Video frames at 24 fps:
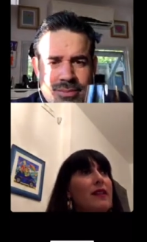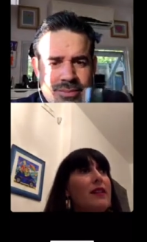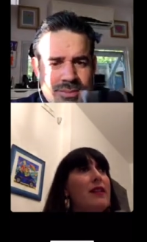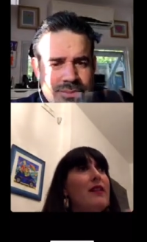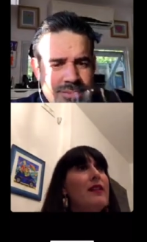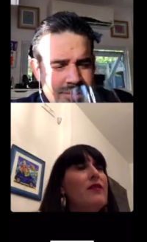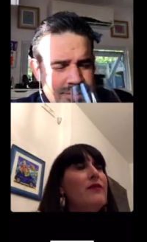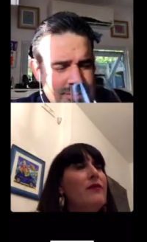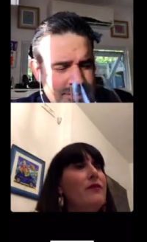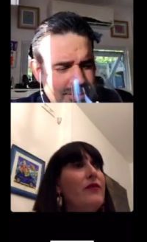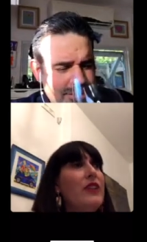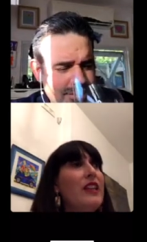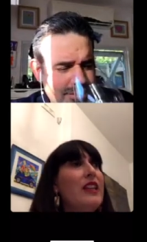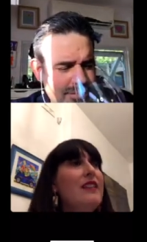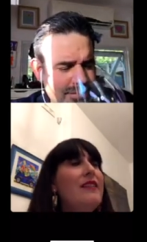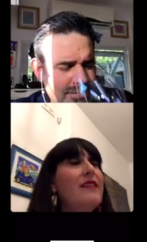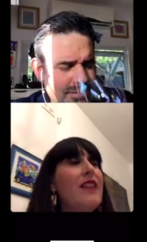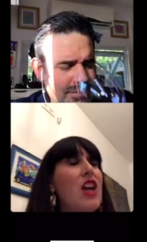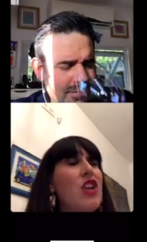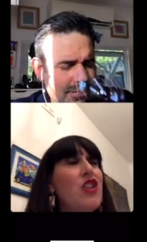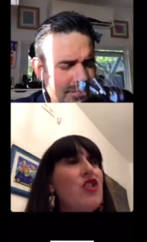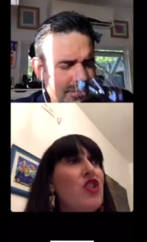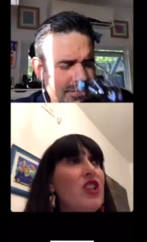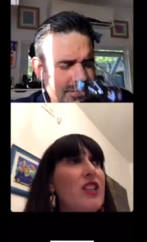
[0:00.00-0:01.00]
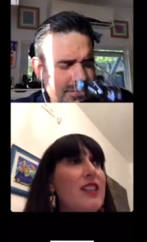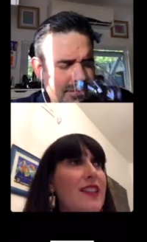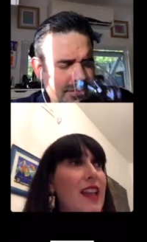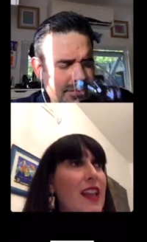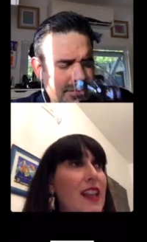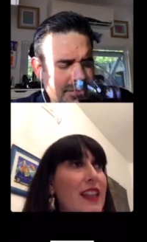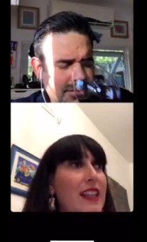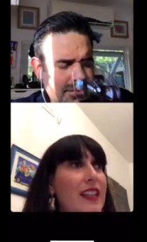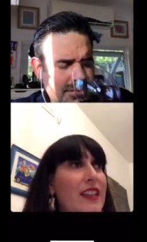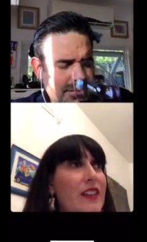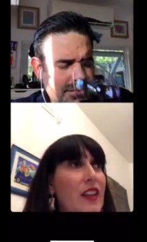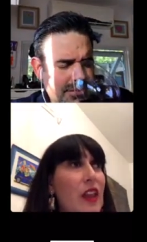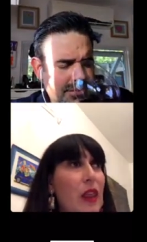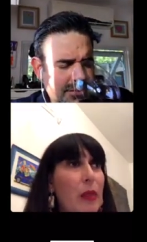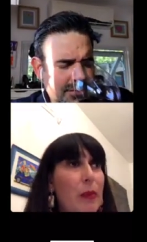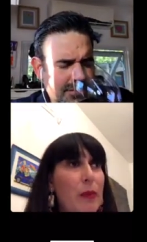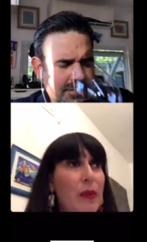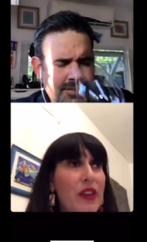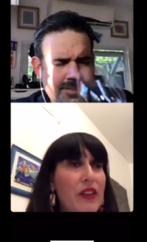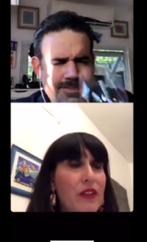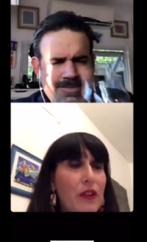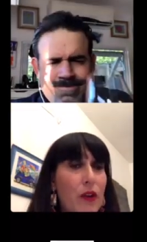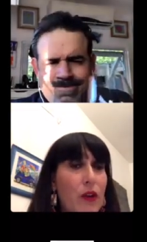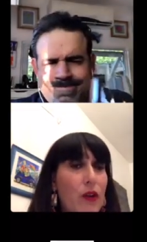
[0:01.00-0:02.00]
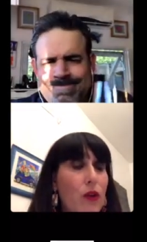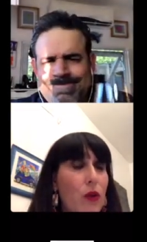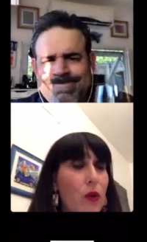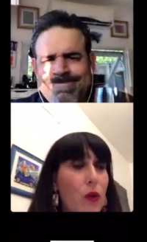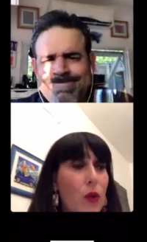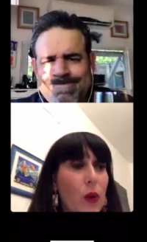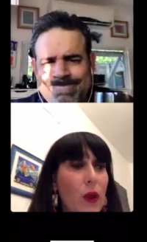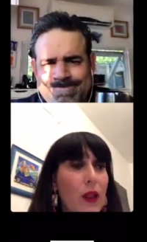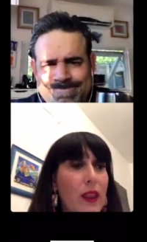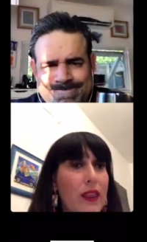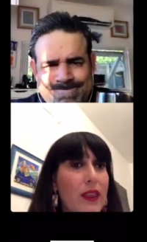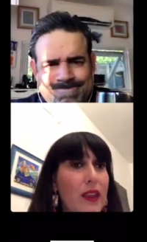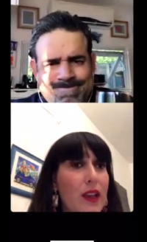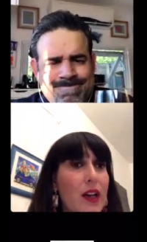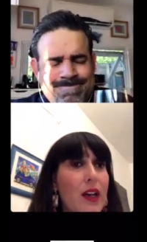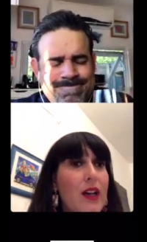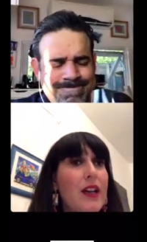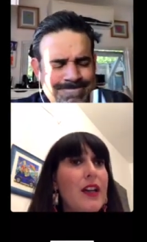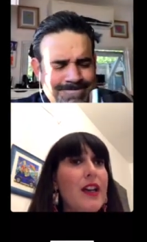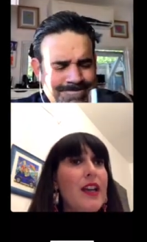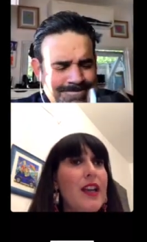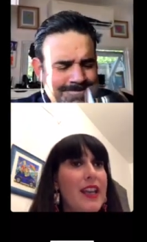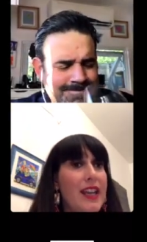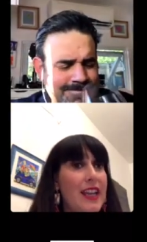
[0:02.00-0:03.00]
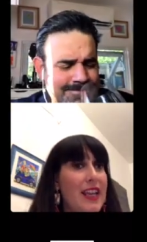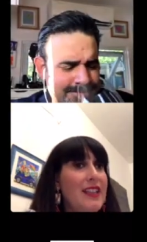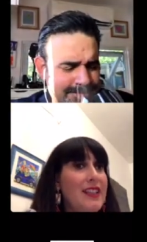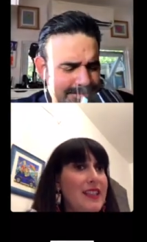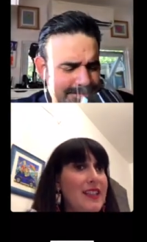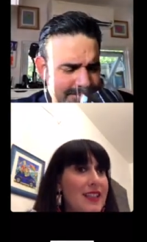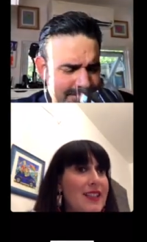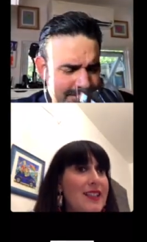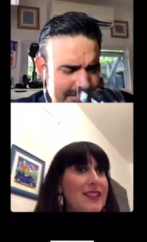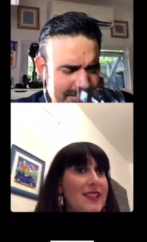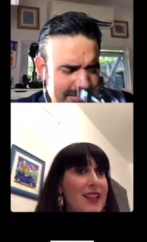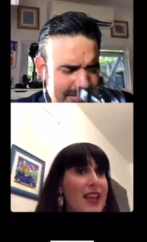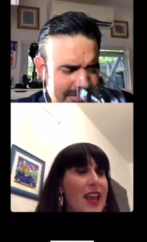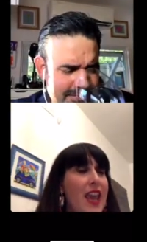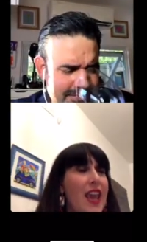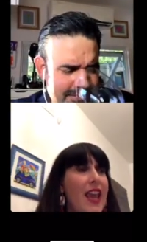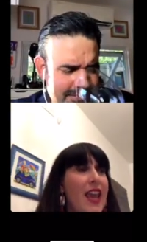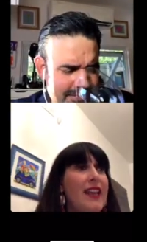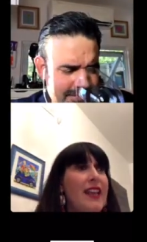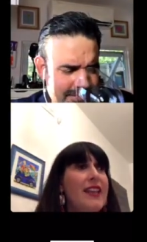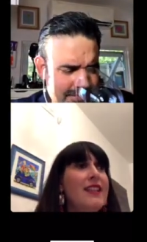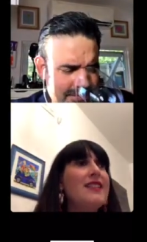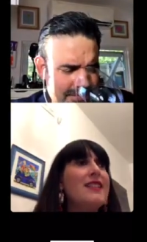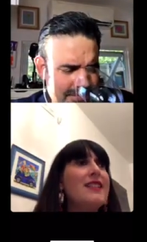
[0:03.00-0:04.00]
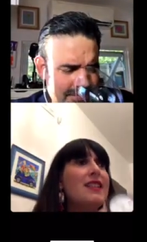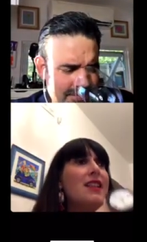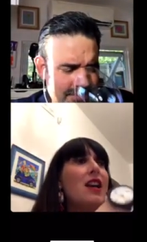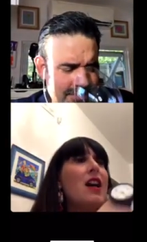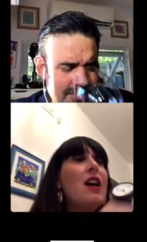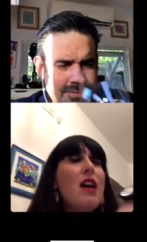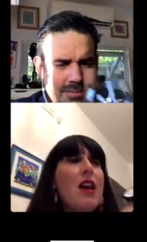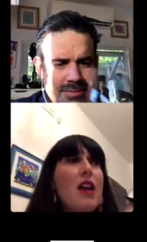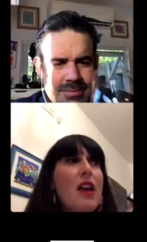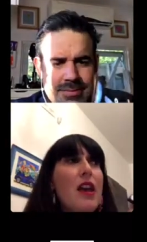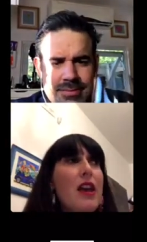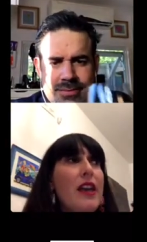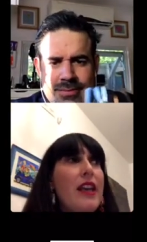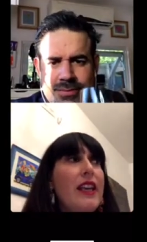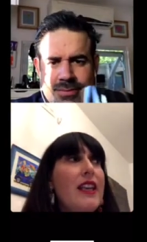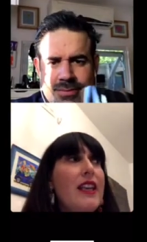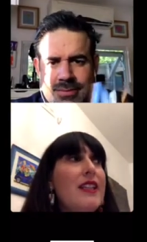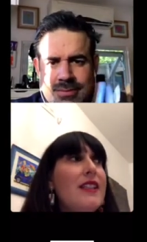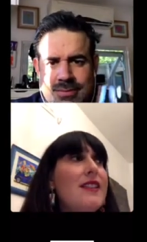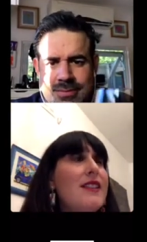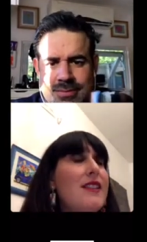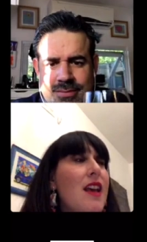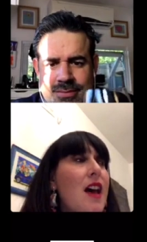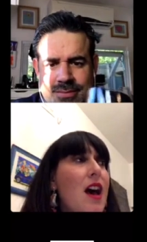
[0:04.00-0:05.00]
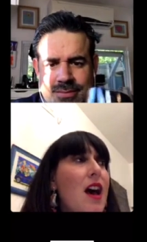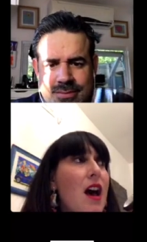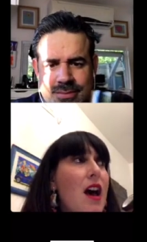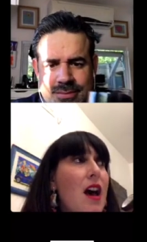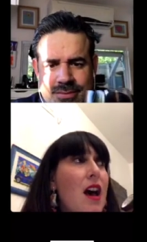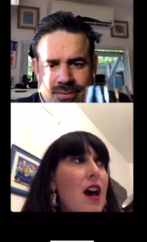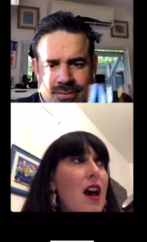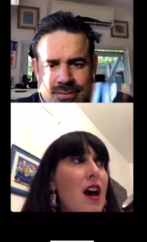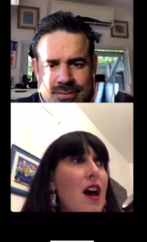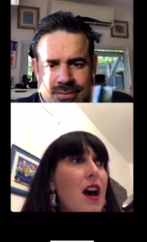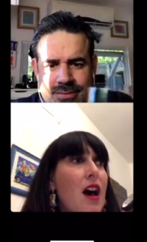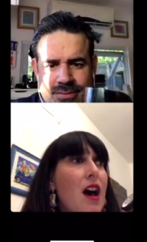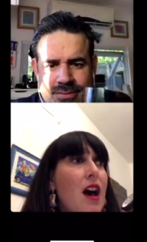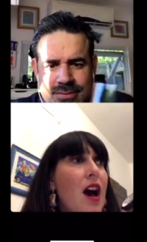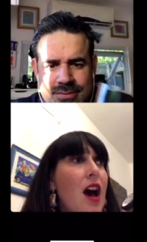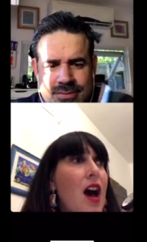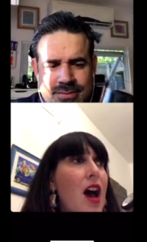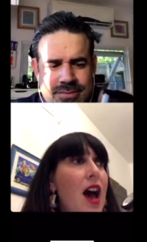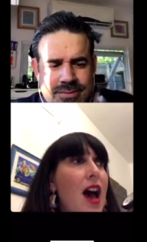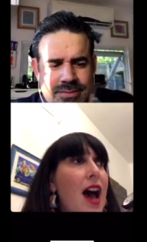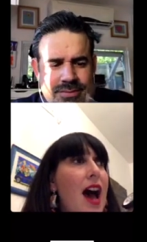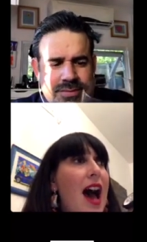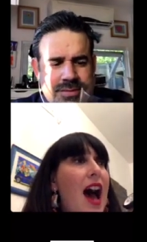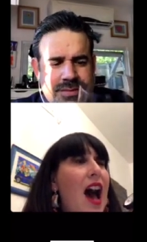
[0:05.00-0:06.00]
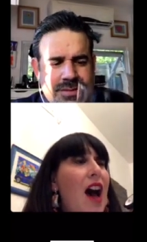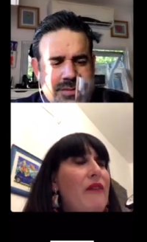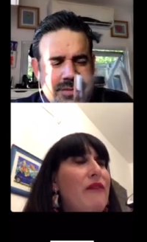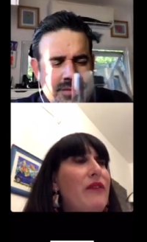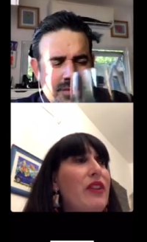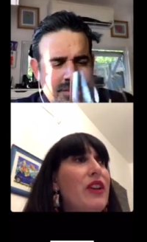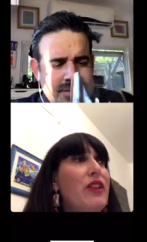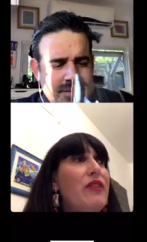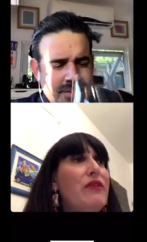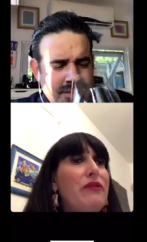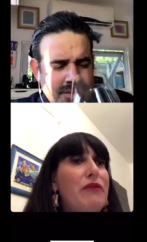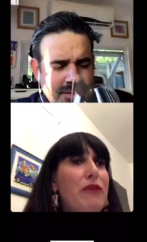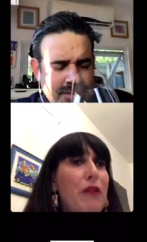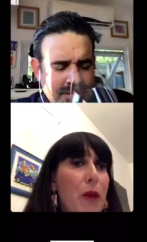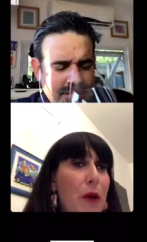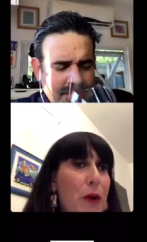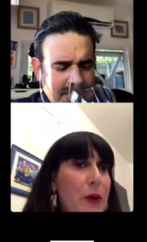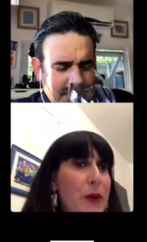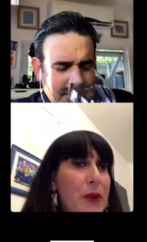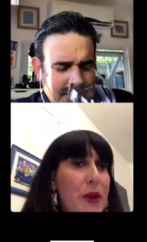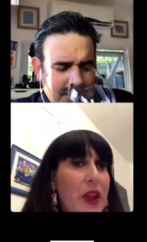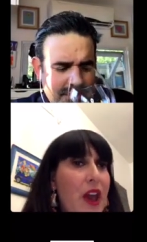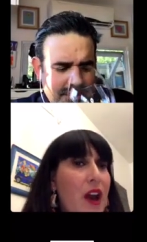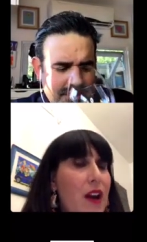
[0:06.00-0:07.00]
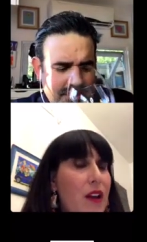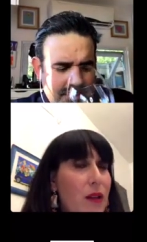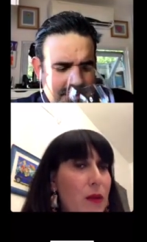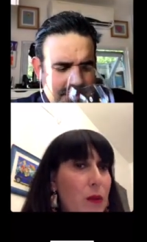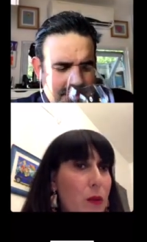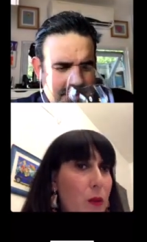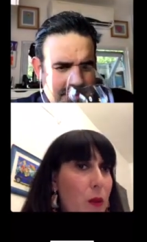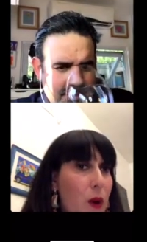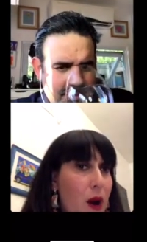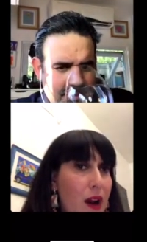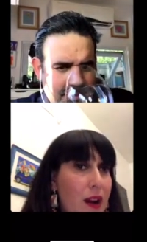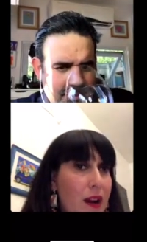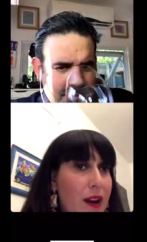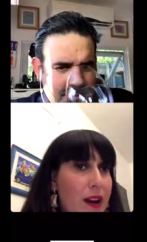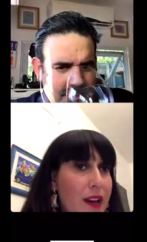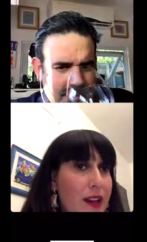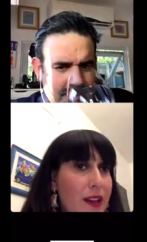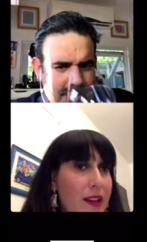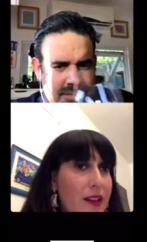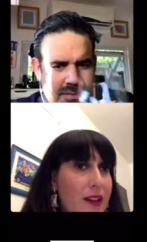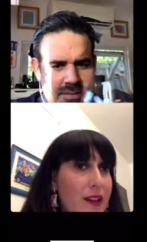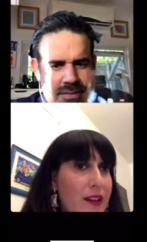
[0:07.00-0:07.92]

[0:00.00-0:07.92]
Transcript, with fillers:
Speaker 1: vintage is a little bit colder, in this case, is uh, uh, a very floral wine.